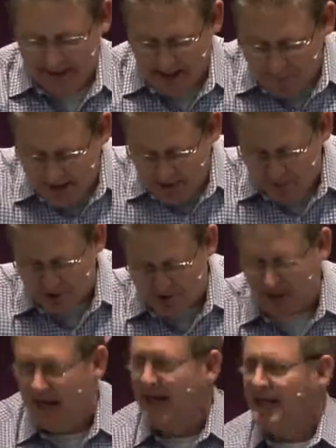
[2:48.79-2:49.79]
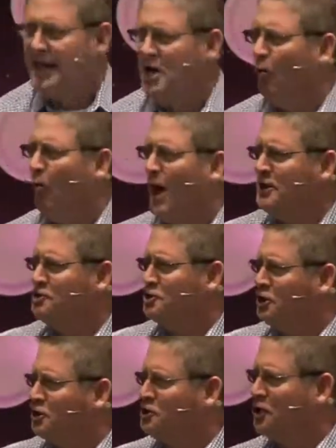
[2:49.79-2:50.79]
And then he would say, Once
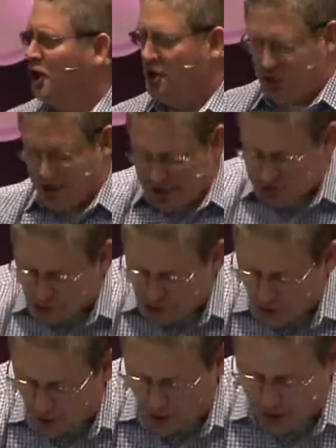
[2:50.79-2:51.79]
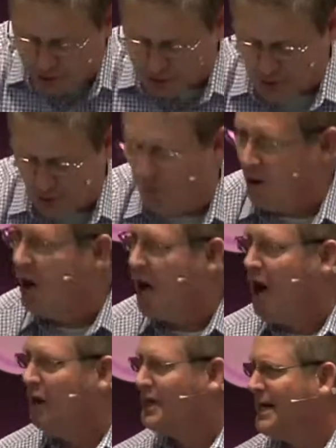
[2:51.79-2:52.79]
the church has learned to
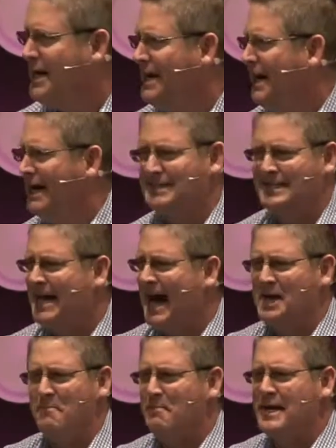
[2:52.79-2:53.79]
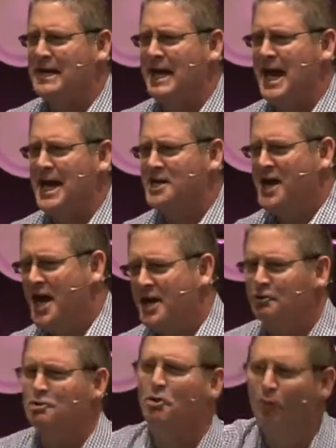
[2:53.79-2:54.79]
walk, it's got to begin
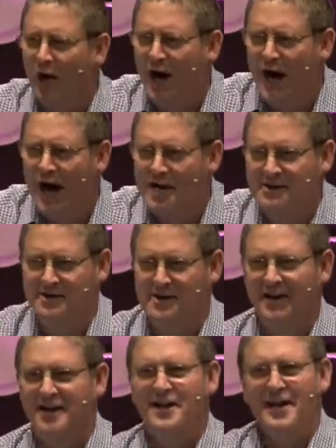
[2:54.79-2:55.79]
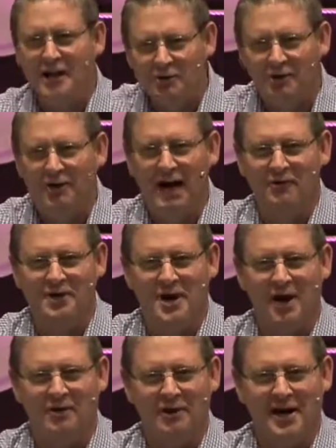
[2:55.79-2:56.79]
to run. And you know how the
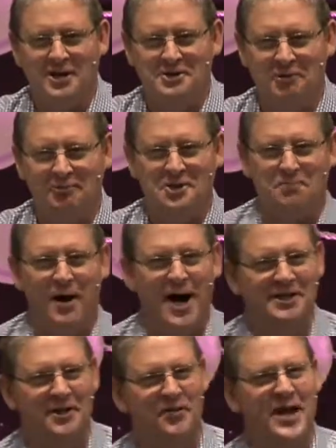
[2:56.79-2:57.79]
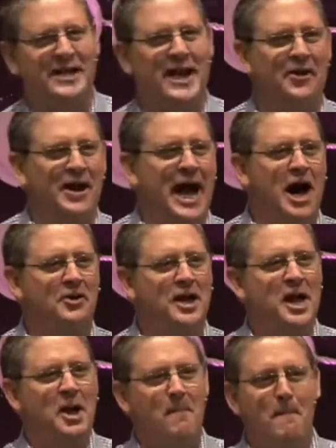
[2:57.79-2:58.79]
congregation responded. They yelled out,
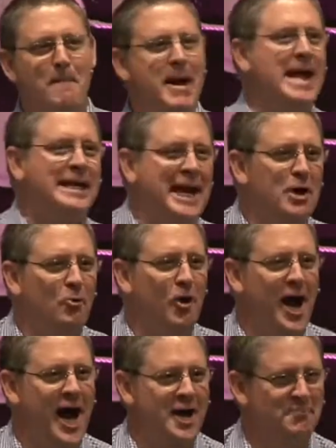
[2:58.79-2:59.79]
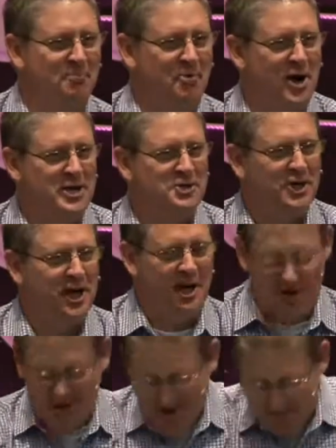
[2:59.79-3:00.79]
Make it run,
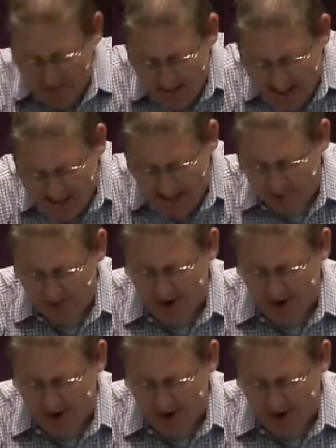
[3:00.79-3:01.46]
preacher, make it